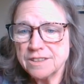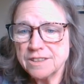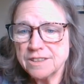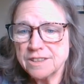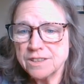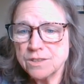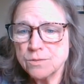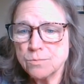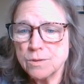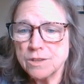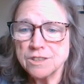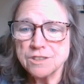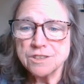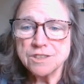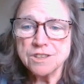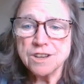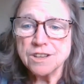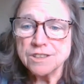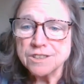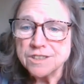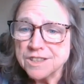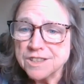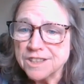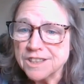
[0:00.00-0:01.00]
as well as
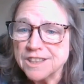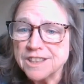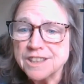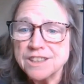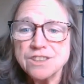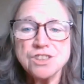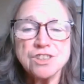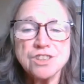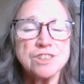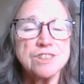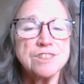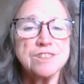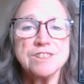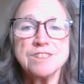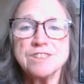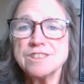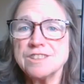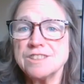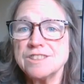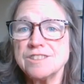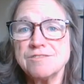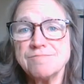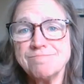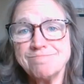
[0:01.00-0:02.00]

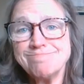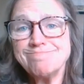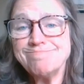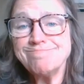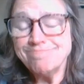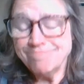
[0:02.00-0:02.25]
constellations. And